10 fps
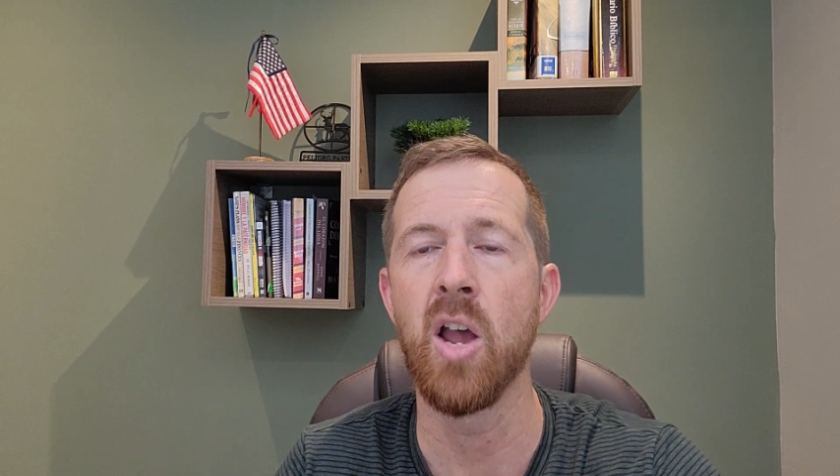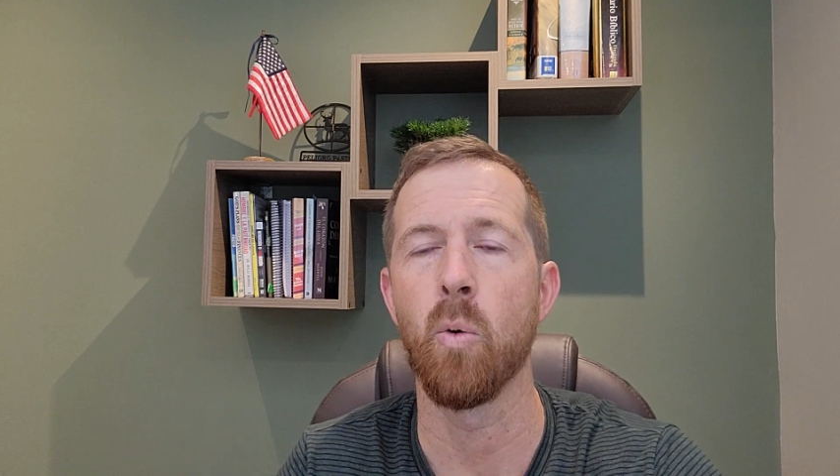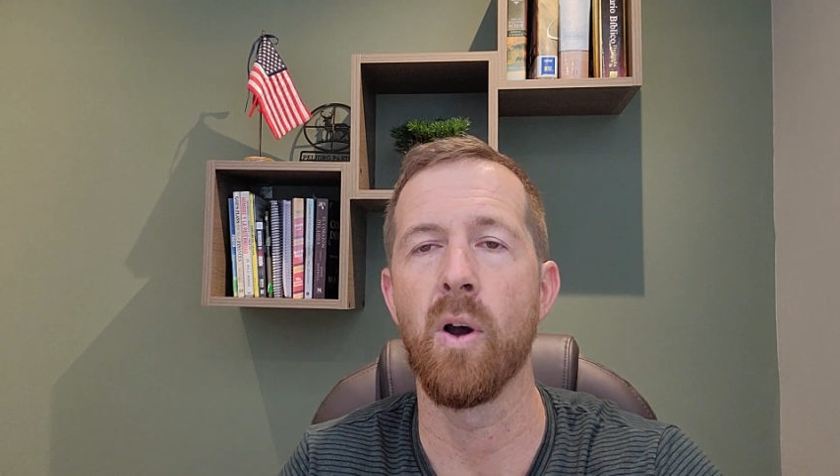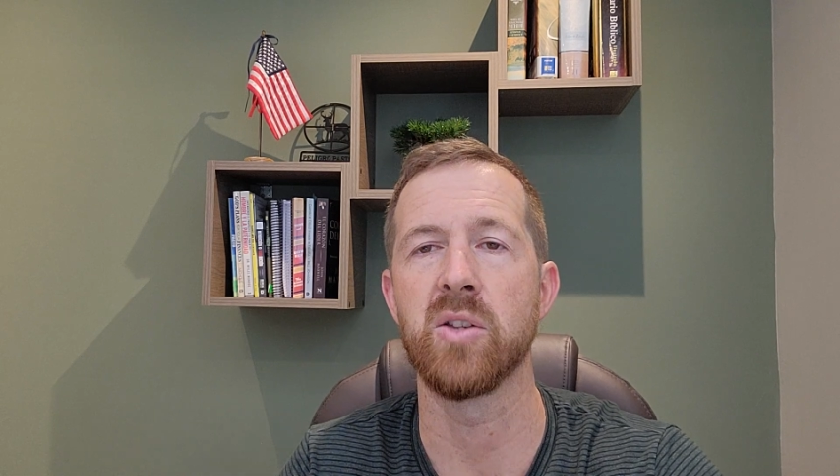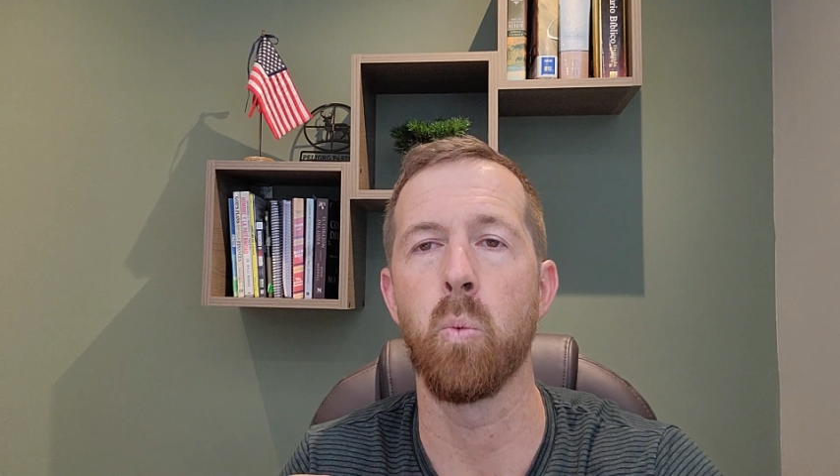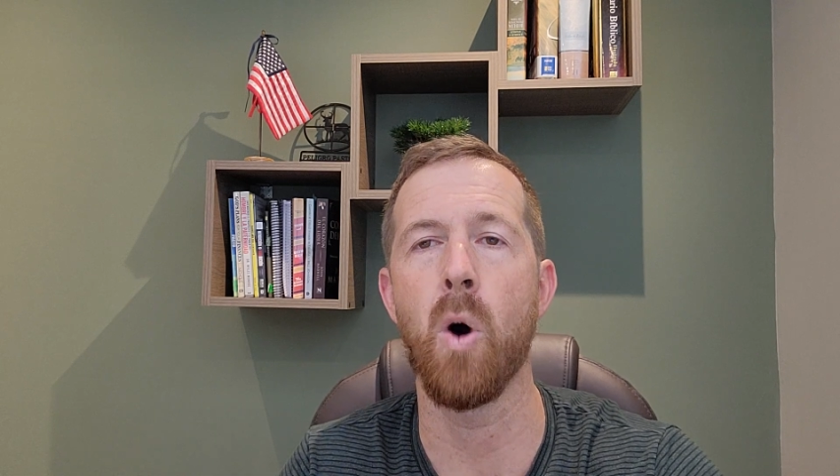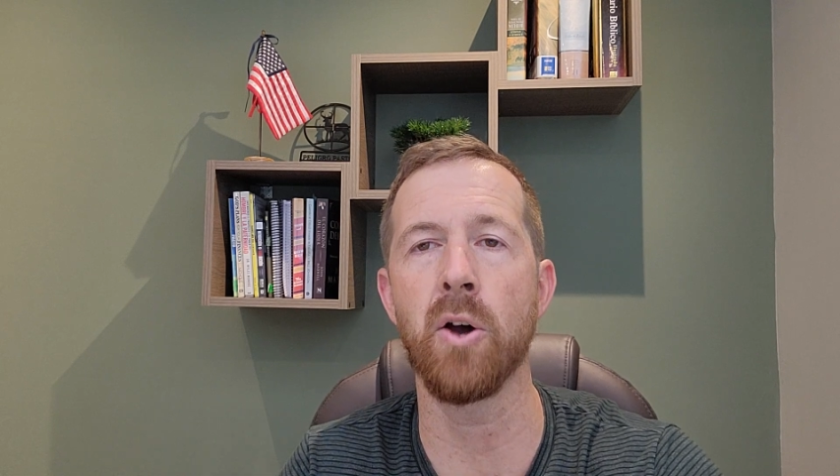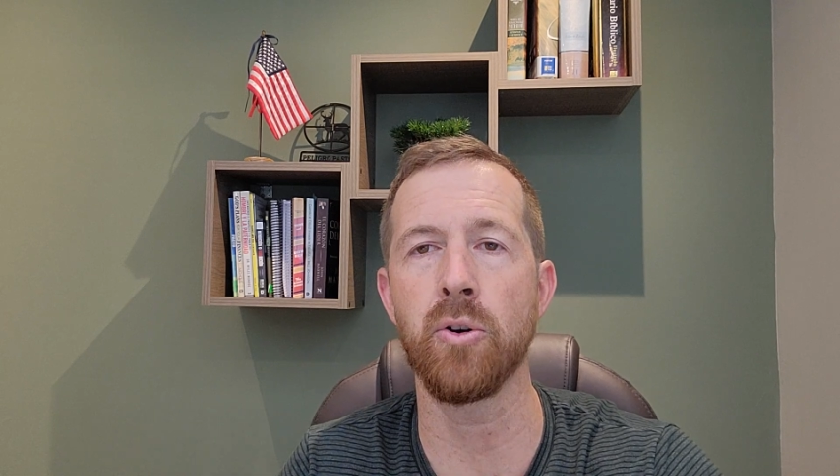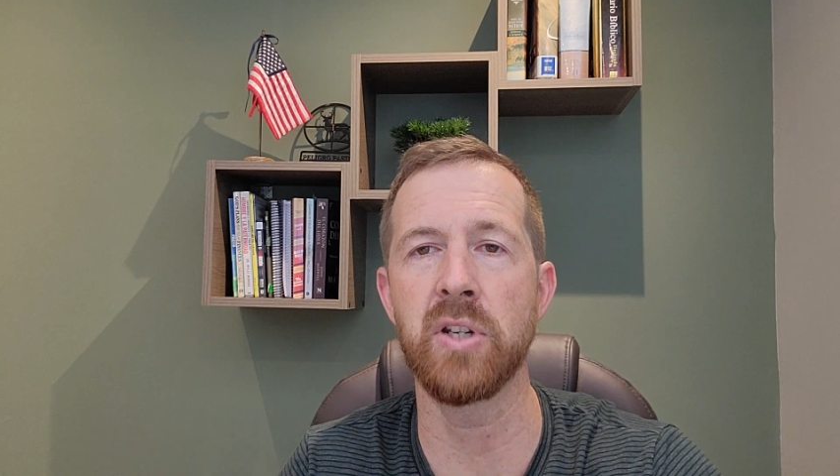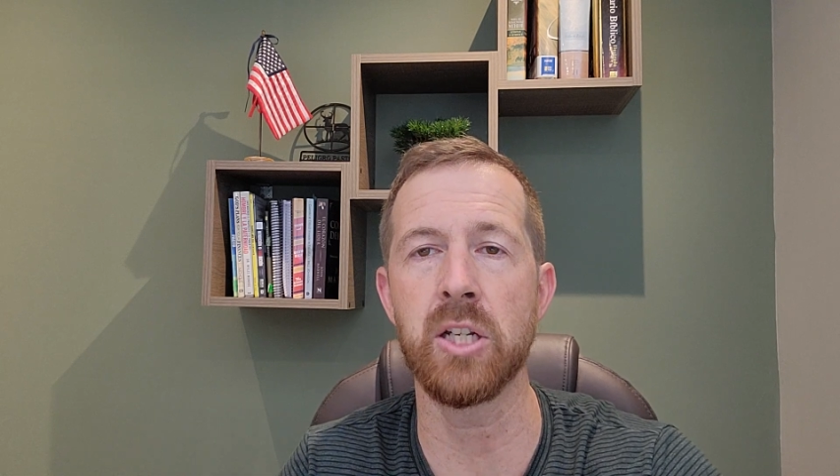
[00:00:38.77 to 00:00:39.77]
whereas
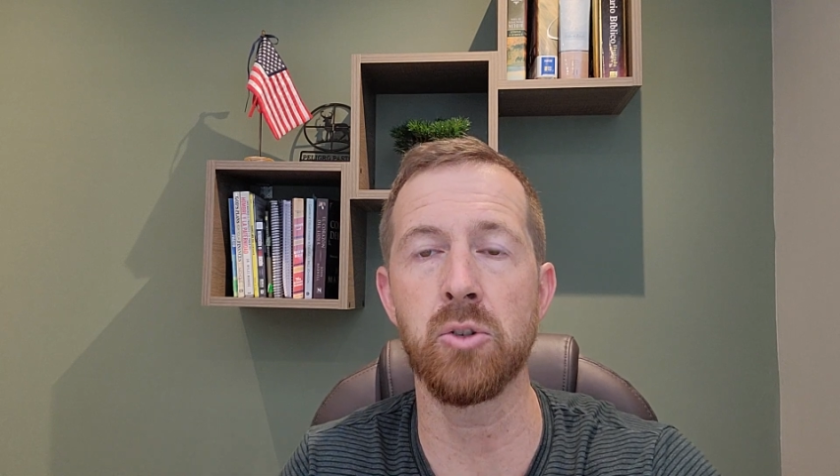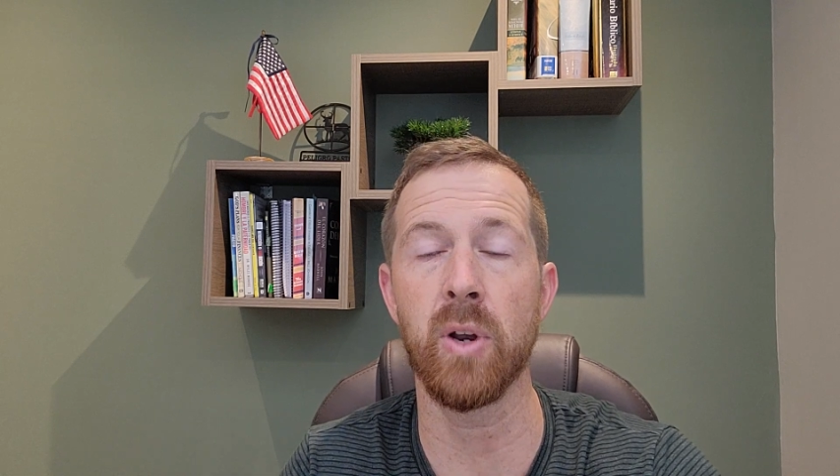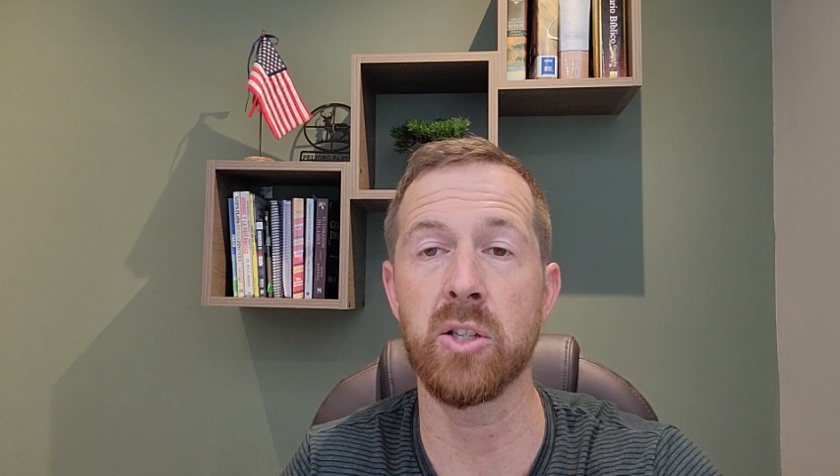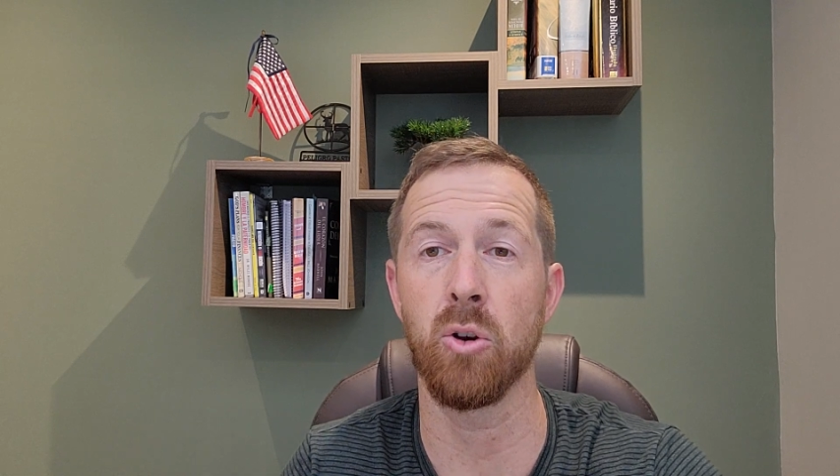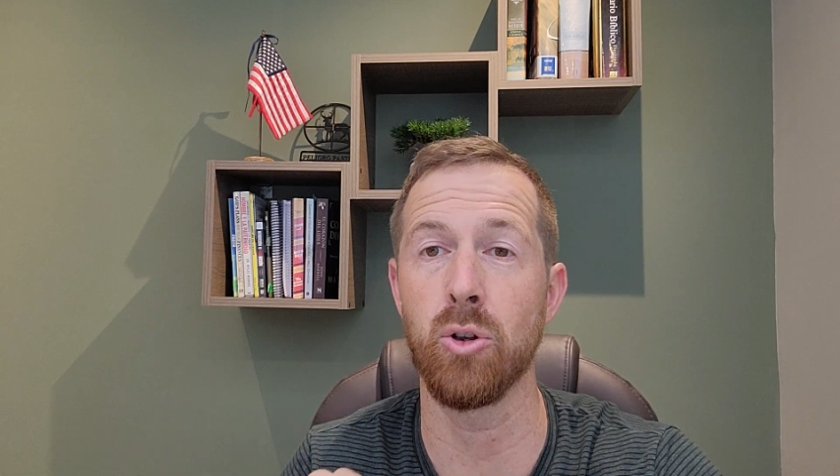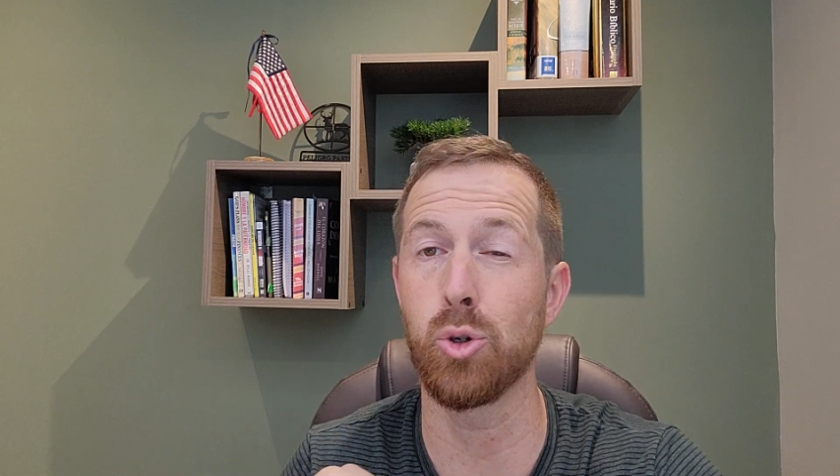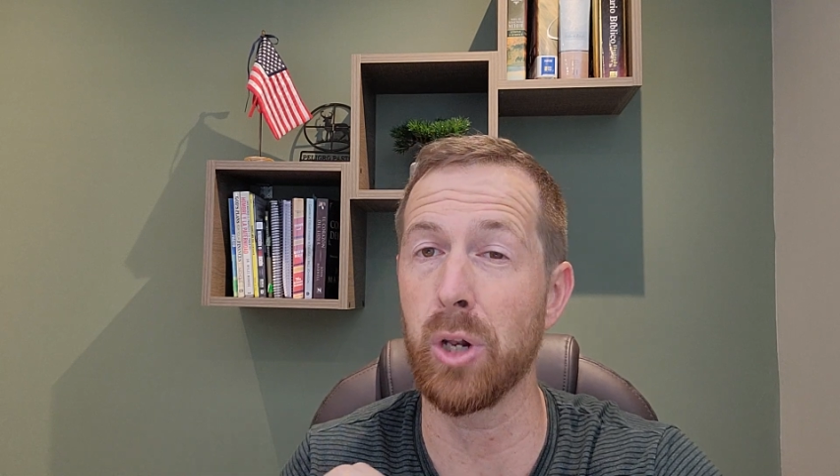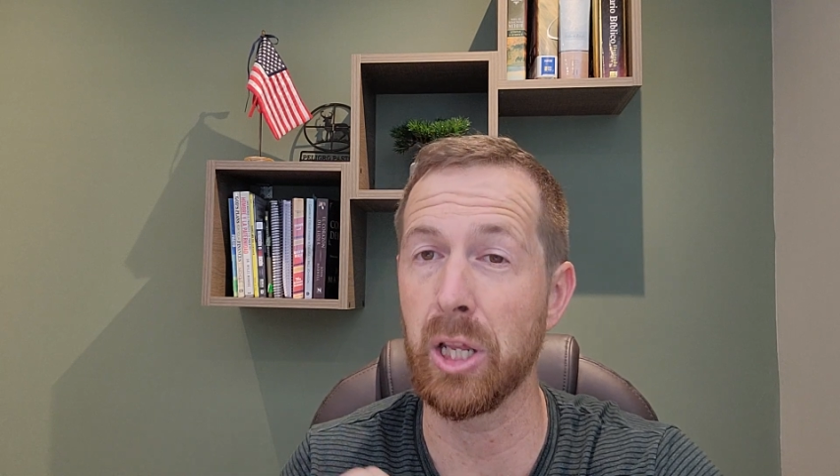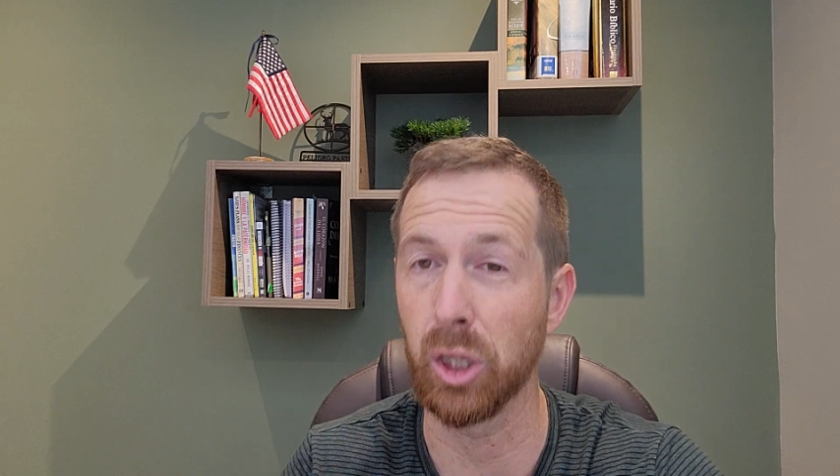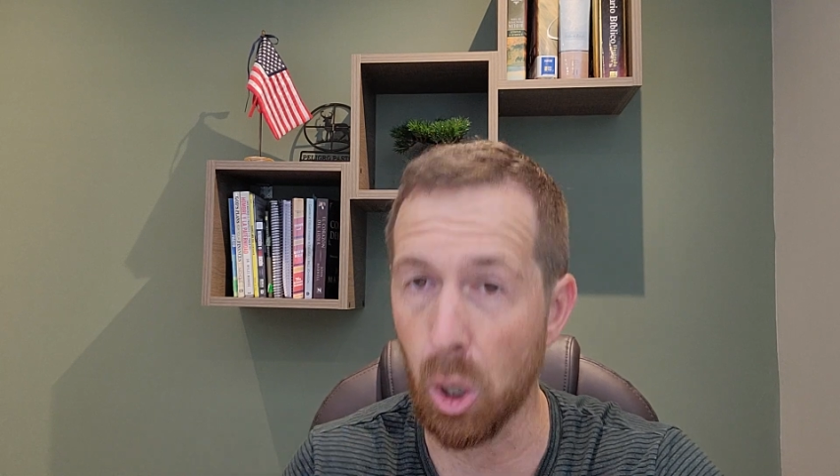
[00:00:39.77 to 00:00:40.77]
water districts are
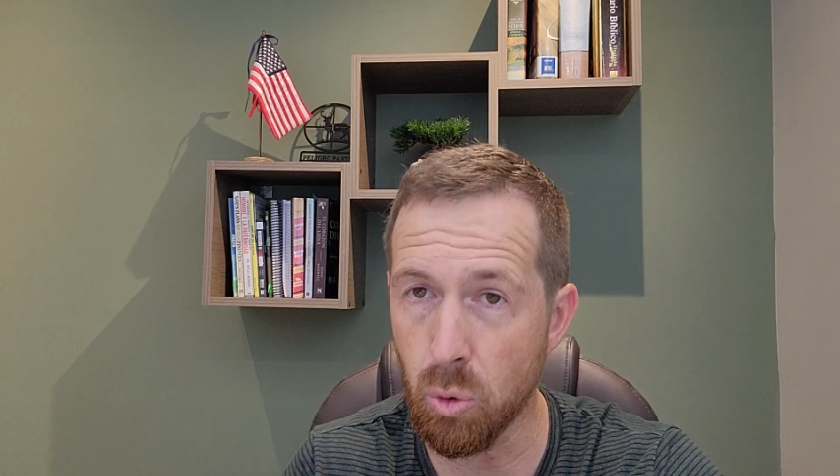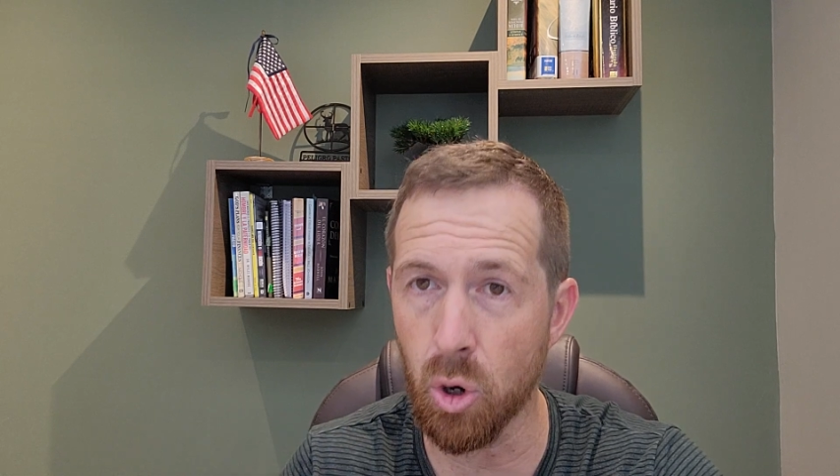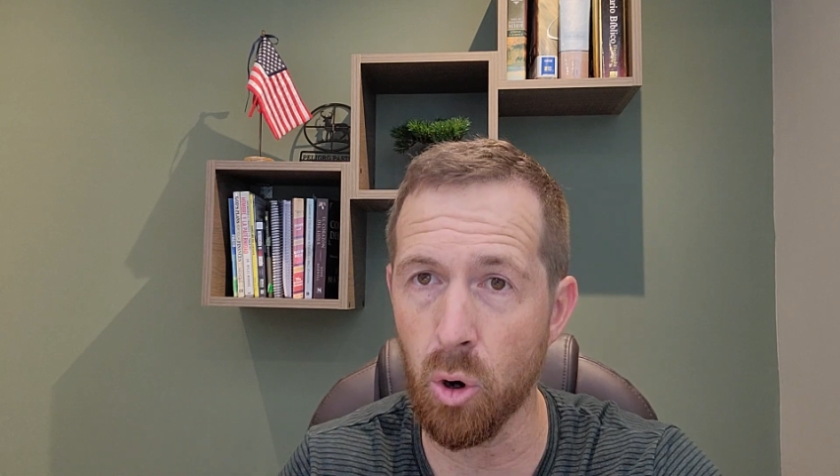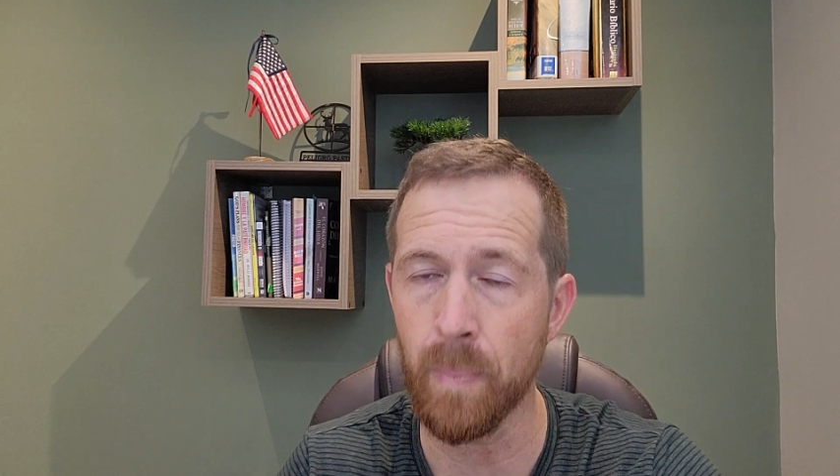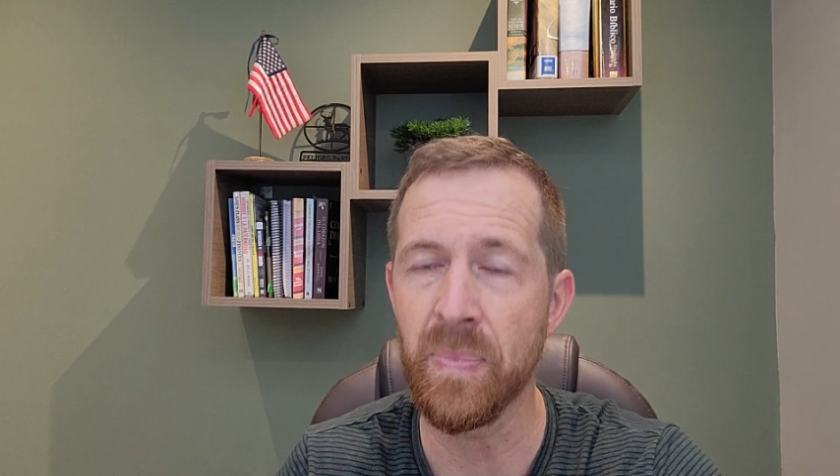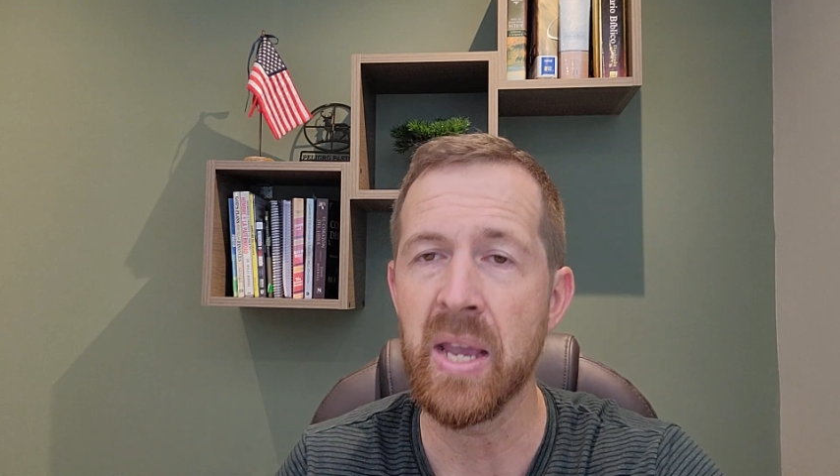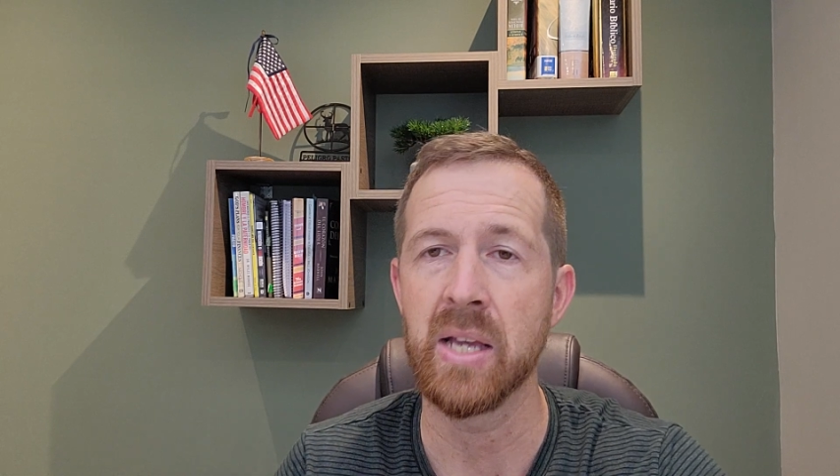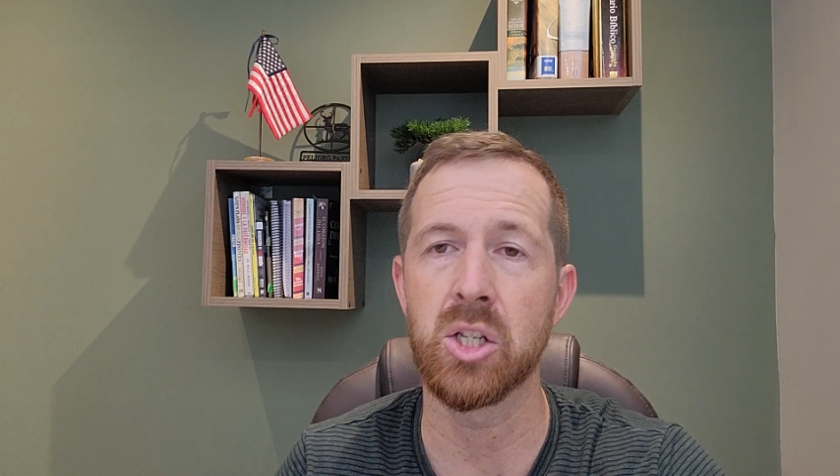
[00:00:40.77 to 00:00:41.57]
usually local.